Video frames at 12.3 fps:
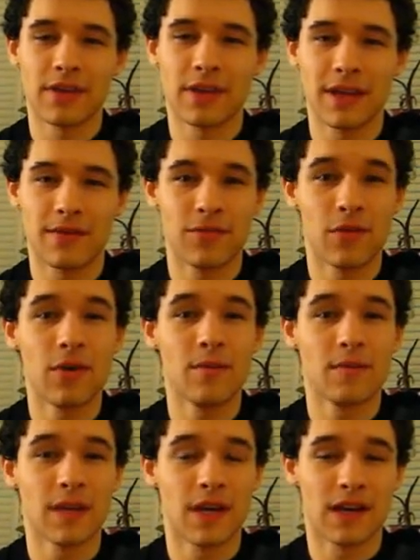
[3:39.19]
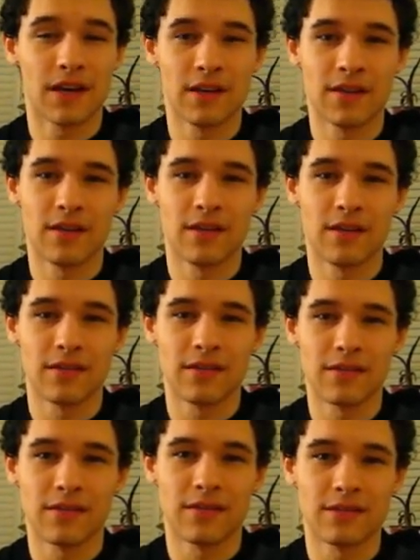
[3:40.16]
it formed the
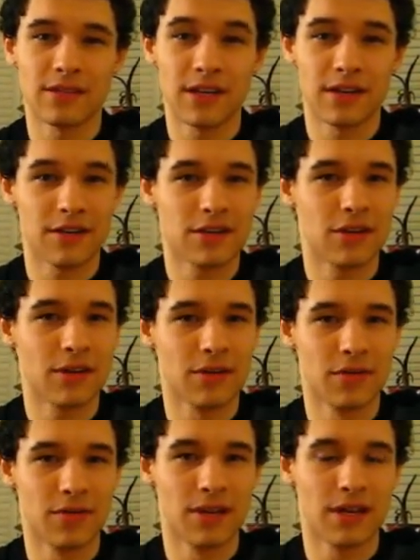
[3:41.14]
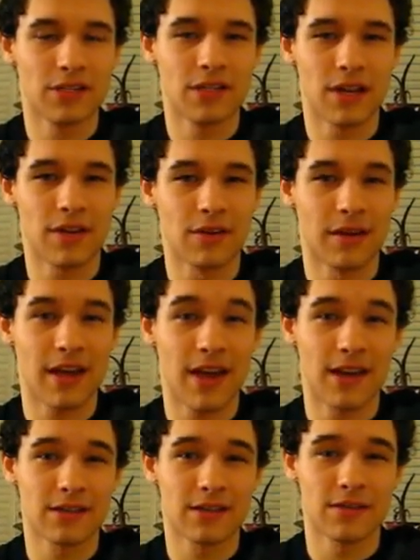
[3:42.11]
signature greenish-yellow
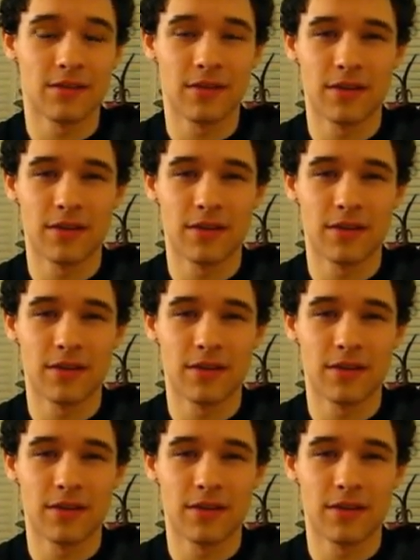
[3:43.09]
gas,